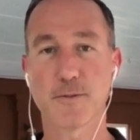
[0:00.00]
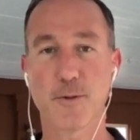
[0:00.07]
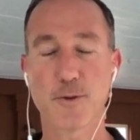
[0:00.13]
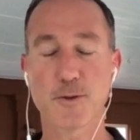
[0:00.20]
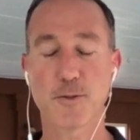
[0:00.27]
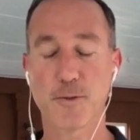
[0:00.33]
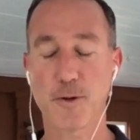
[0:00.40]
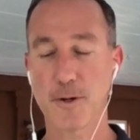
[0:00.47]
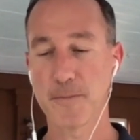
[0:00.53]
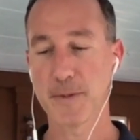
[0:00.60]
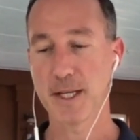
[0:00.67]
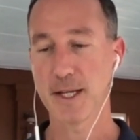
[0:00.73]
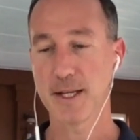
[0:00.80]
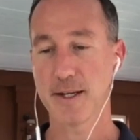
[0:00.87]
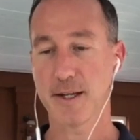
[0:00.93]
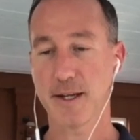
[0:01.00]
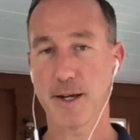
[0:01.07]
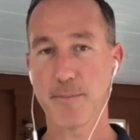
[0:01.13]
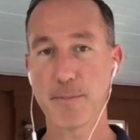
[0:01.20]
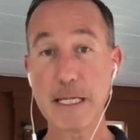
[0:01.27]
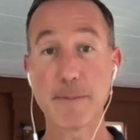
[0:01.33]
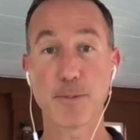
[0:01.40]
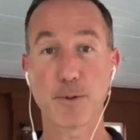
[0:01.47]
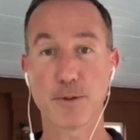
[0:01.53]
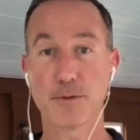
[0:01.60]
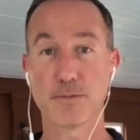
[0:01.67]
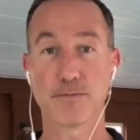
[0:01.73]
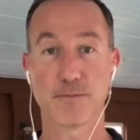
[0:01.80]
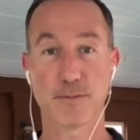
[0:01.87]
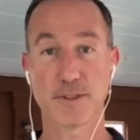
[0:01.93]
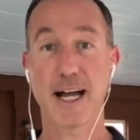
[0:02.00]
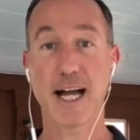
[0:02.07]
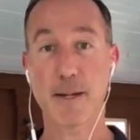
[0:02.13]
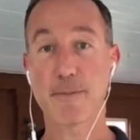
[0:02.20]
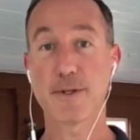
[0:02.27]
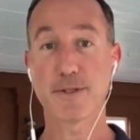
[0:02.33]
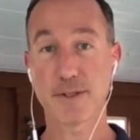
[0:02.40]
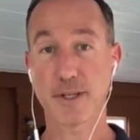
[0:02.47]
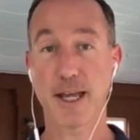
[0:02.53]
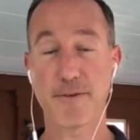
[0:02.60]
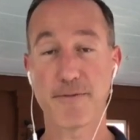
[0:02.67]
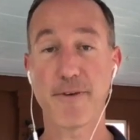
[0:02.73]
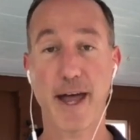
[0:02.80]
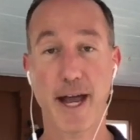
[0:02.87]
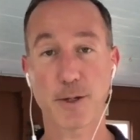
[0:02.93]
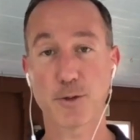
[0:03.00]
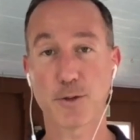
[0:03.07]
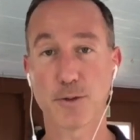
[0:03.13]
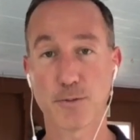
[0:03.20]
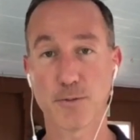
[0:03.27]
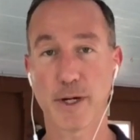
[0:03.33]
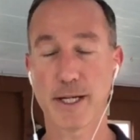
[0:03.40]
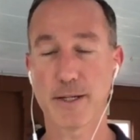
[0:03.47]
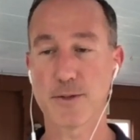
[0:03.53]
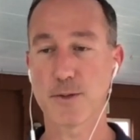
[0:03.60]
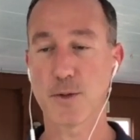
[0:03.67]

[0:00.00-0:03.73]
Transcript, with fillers: First of all, uh, people time is a factor, right?